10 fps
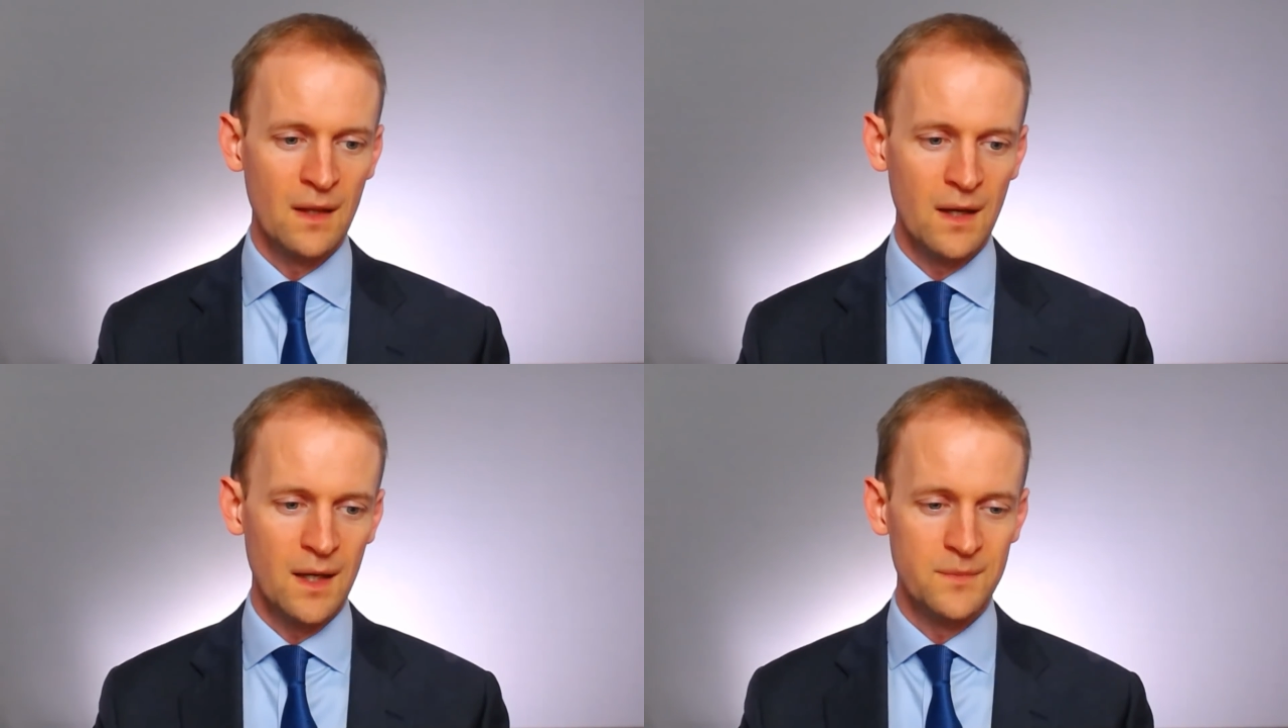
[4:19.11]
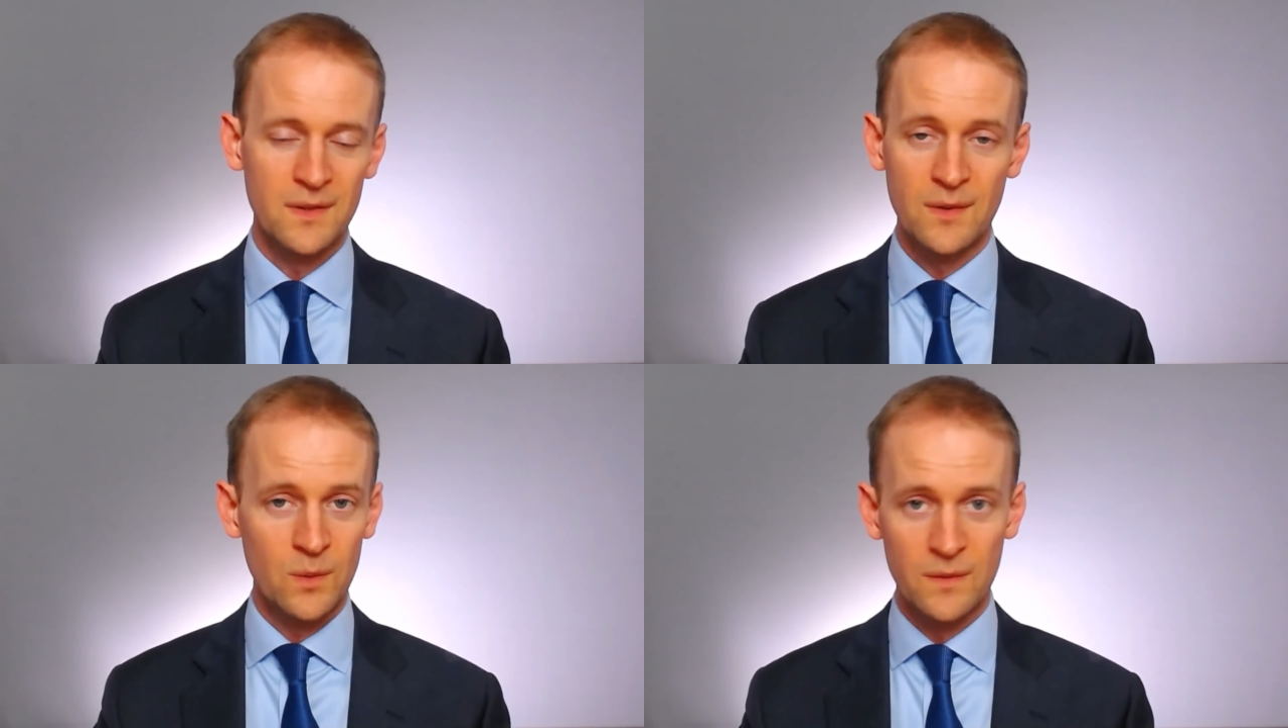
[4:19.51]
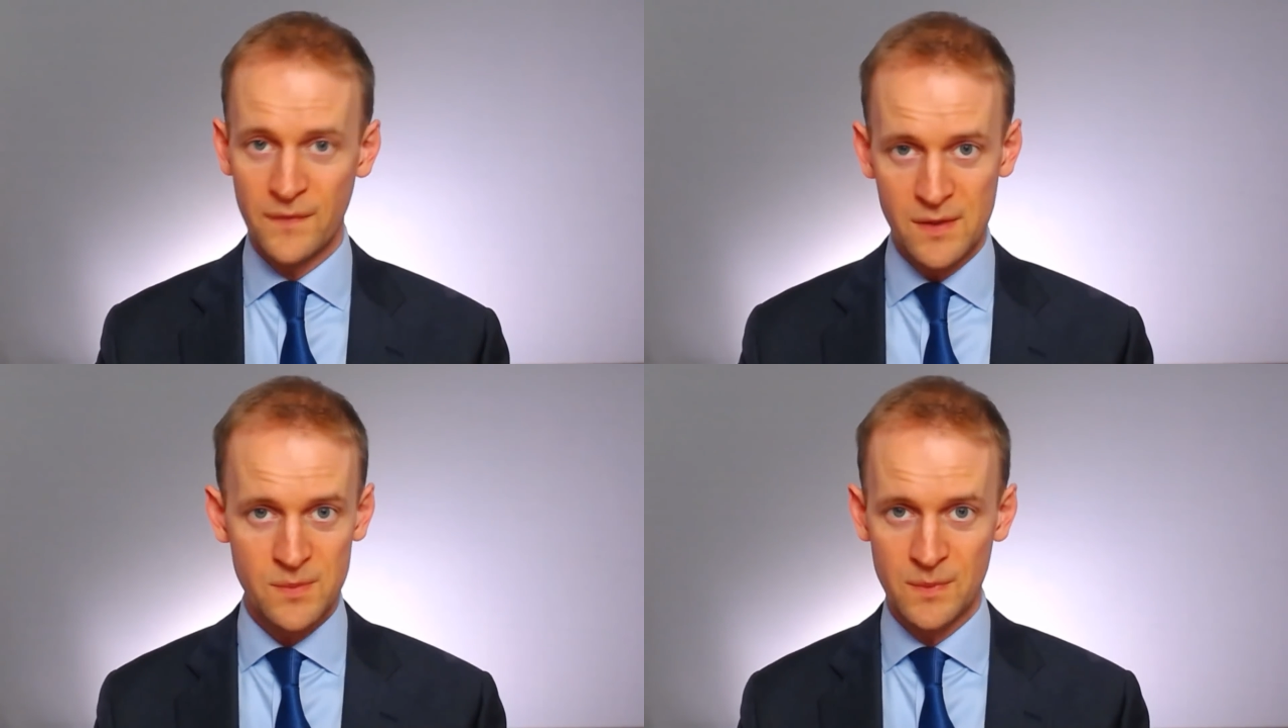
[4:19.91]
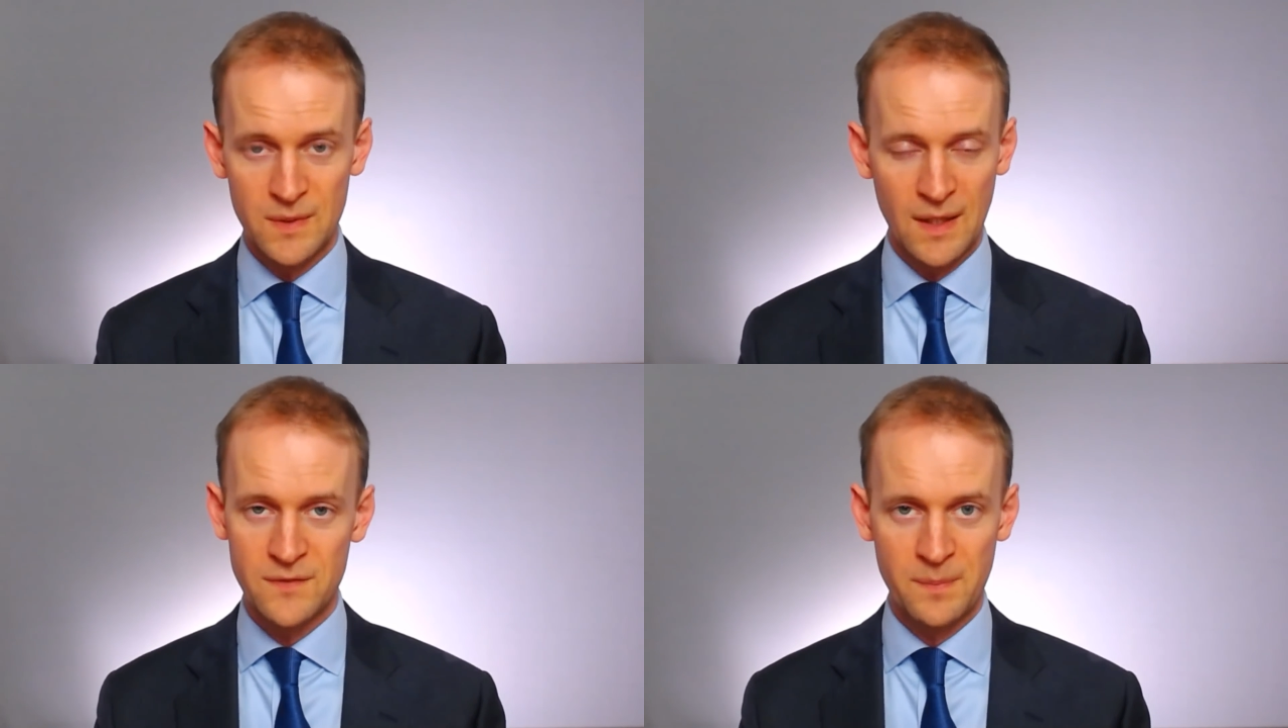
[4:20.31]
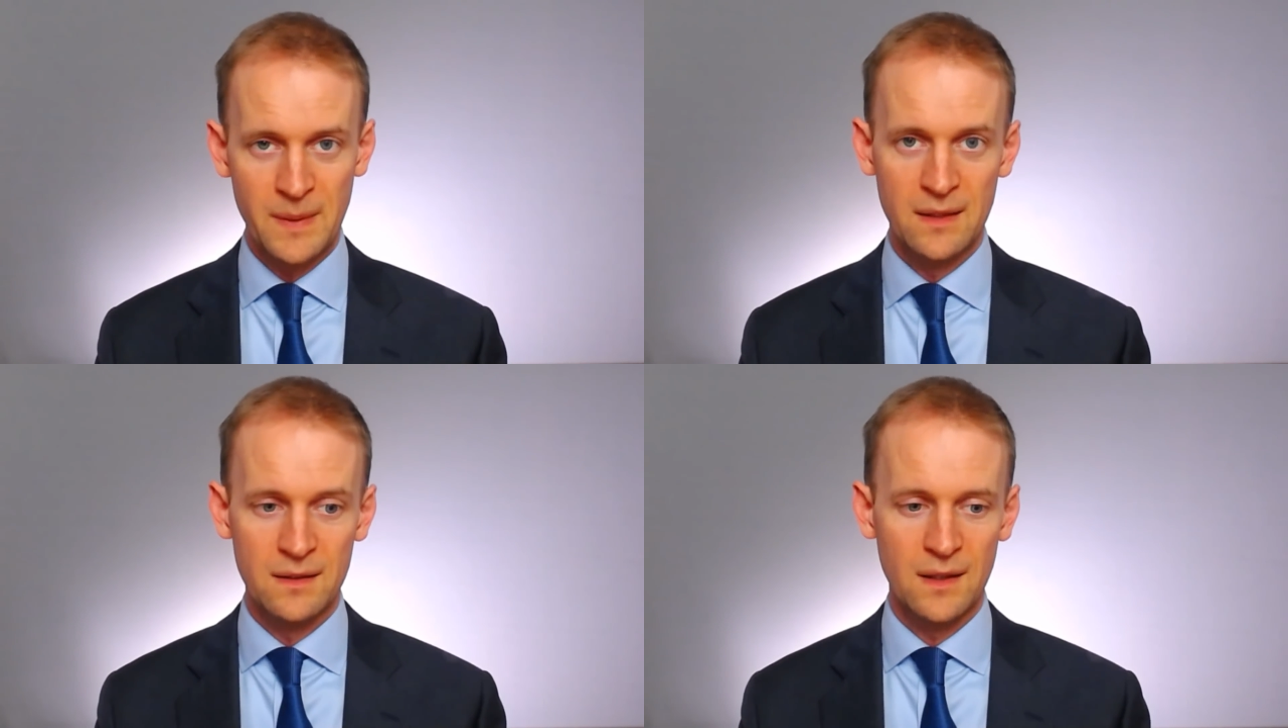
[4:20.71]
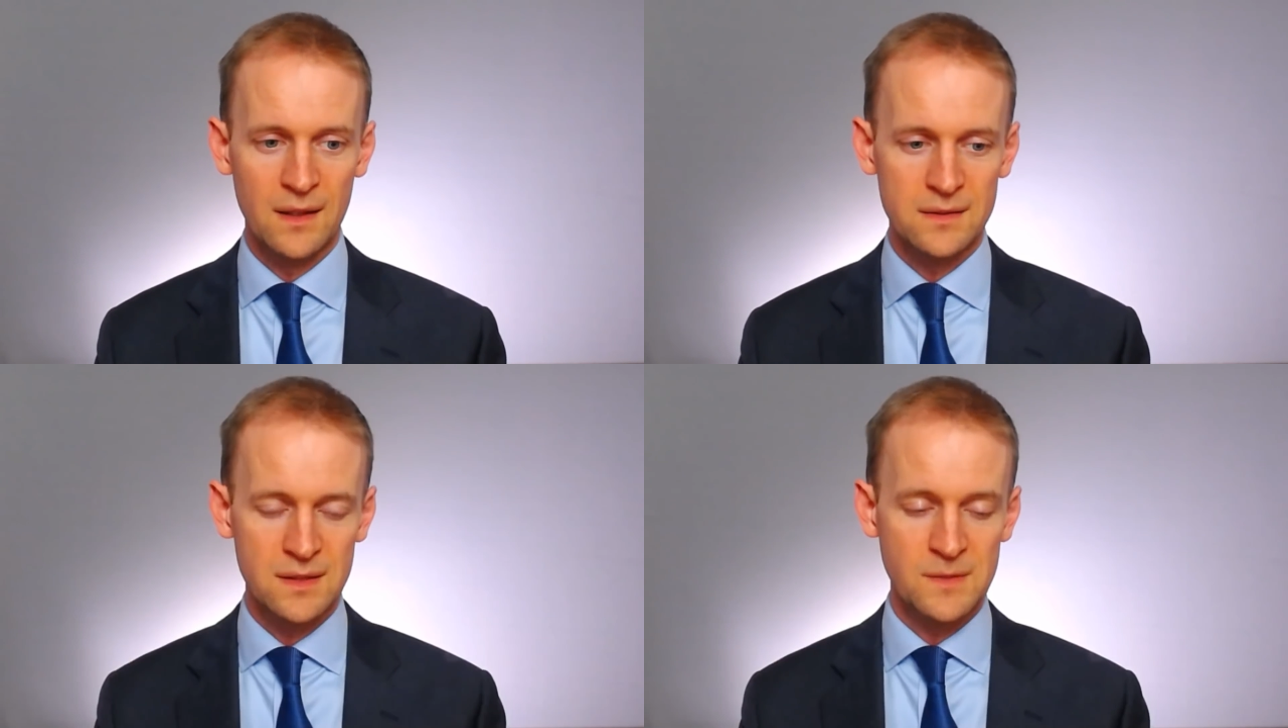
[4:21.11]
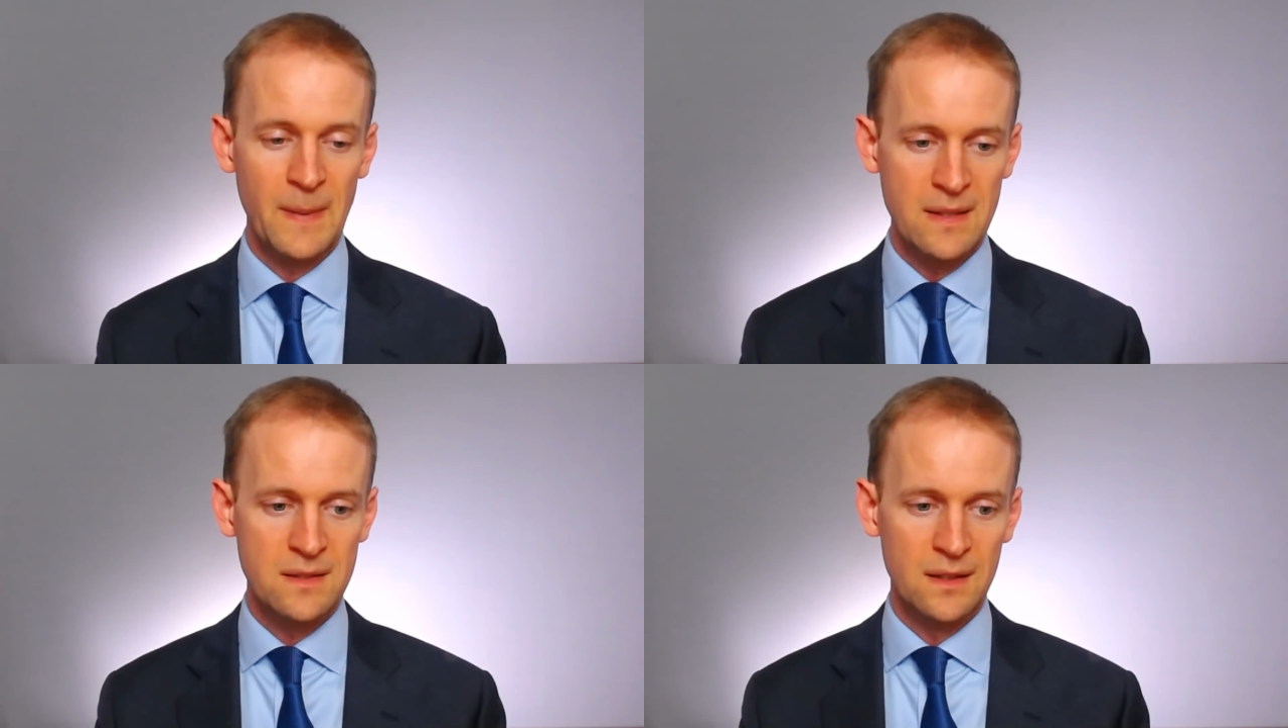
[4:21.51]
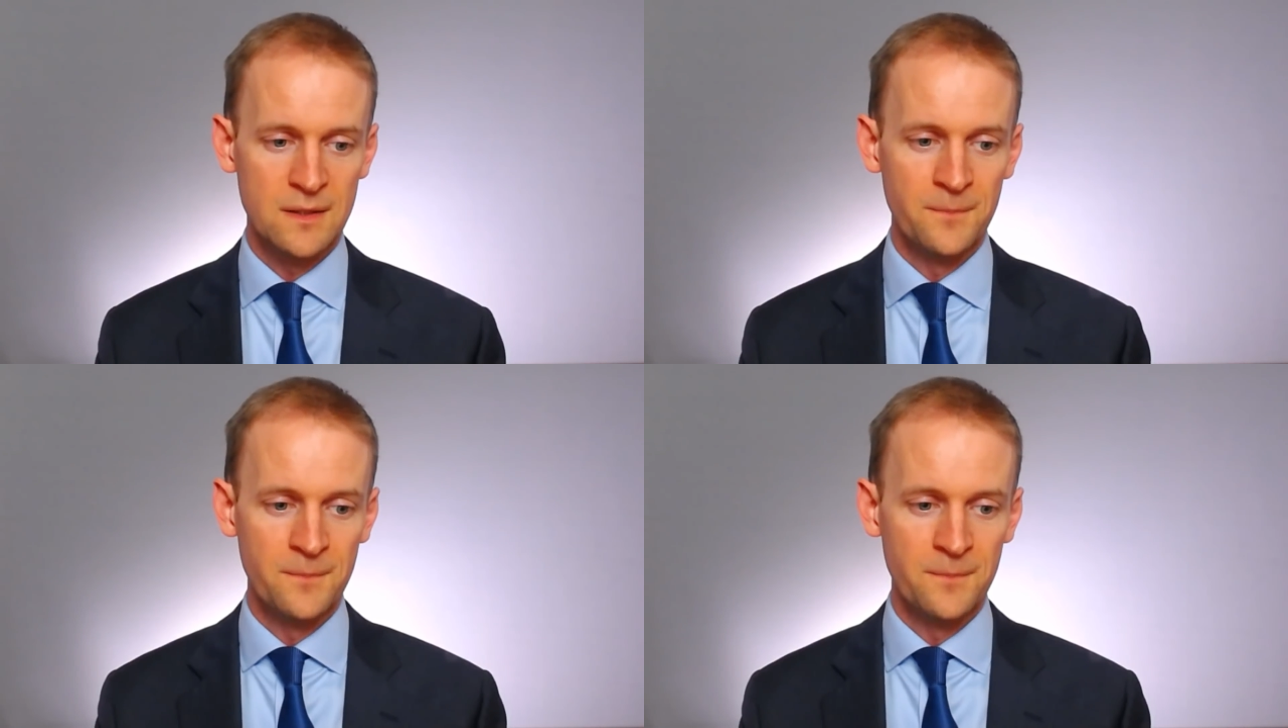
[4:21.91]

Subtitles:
that all of those would have to be suspended,